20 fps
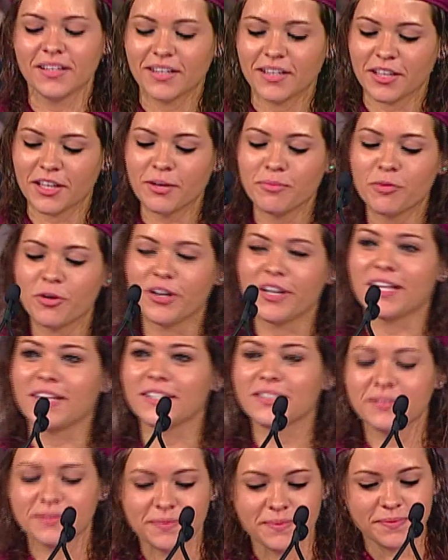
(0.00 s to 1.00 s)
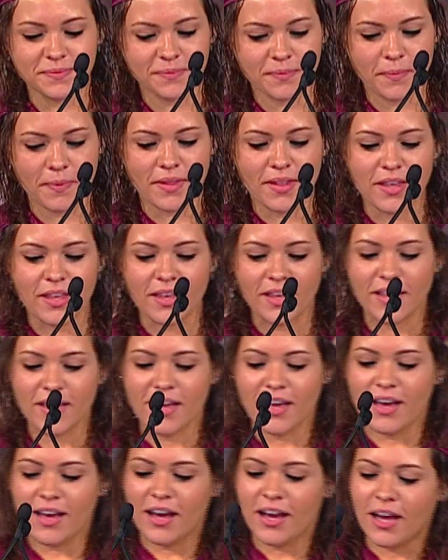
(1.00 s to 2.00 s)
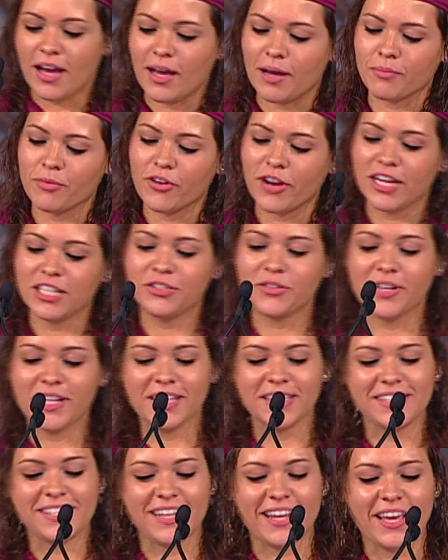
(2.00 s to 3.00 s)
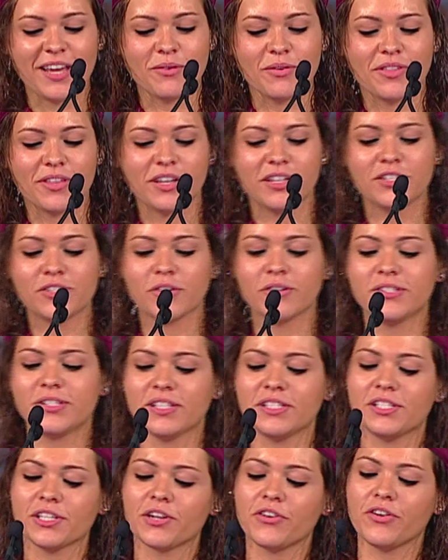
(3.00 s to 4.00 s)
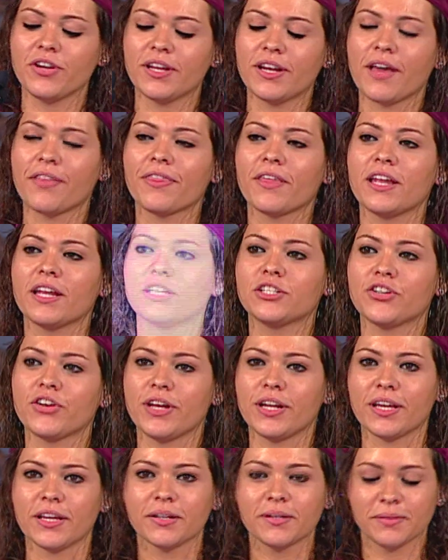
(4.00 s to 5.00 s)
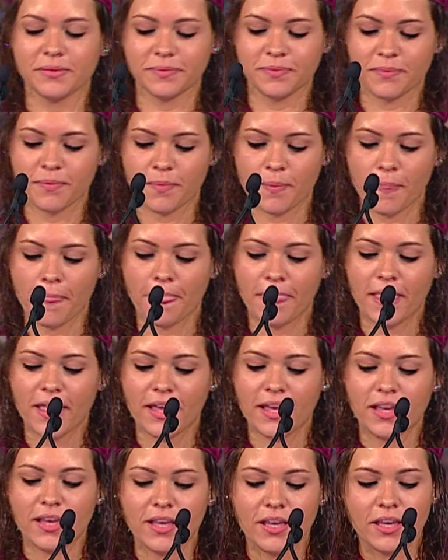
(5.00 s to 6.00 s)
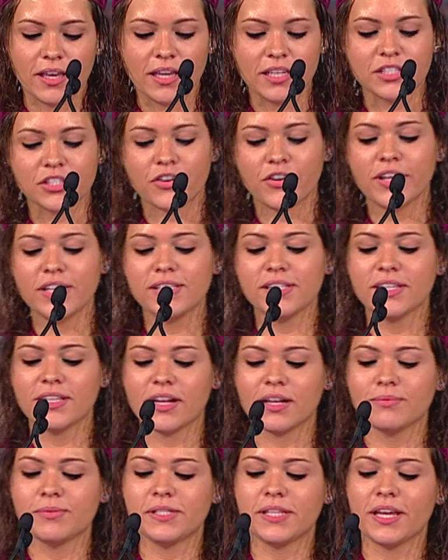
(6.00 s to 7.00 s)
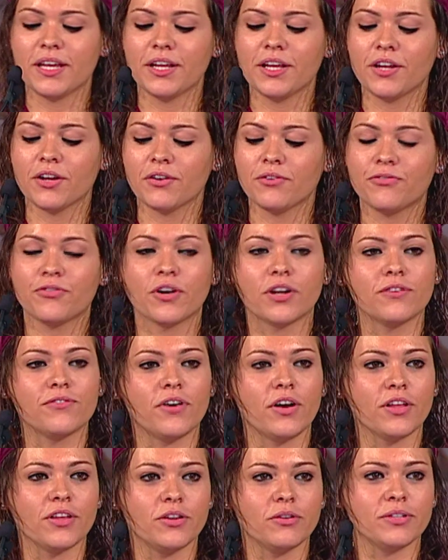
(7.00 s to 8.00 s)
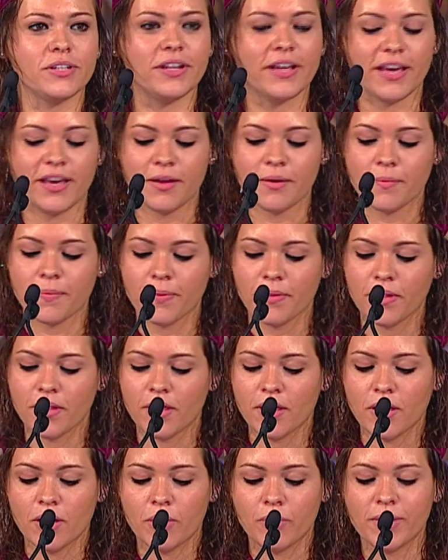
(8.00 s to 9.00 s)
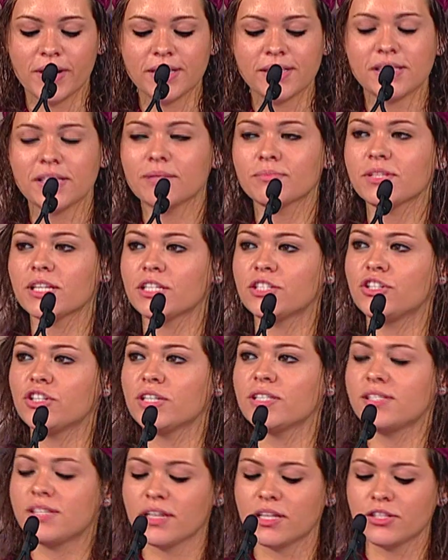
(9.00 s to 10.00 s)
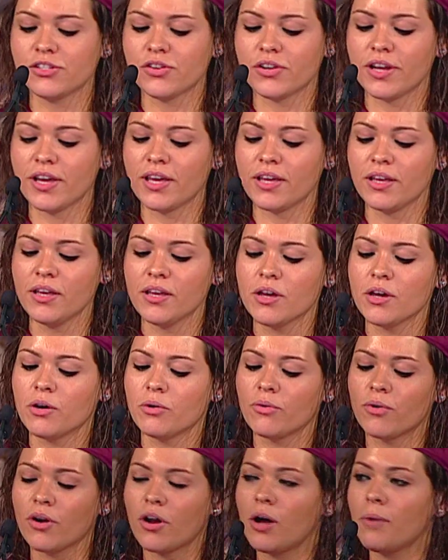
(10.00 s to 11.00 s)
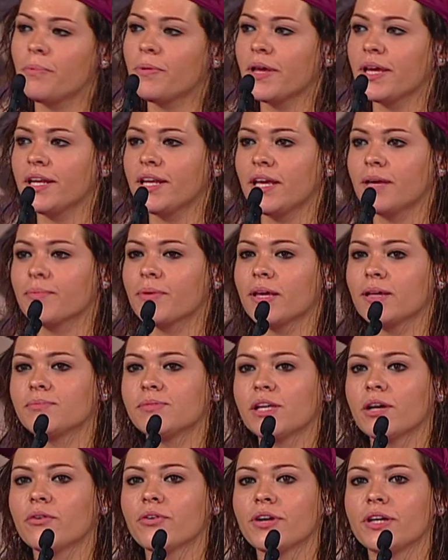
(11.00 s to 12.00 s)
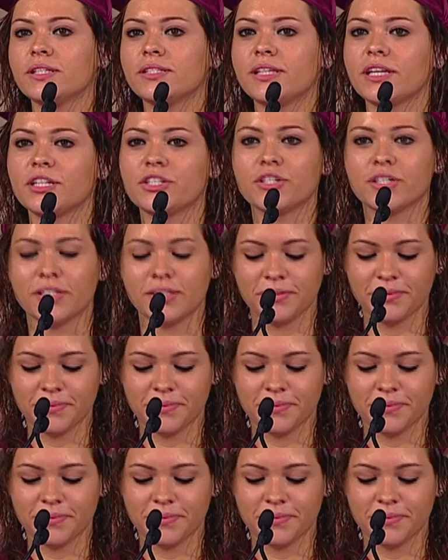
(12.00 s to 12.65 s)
Good morning. I'm graduating today with an associate's degree in athletic training. It's crazy that I'm standing here in front of all of you today, when it seems like just yesterday, we're all playing name games at orientation.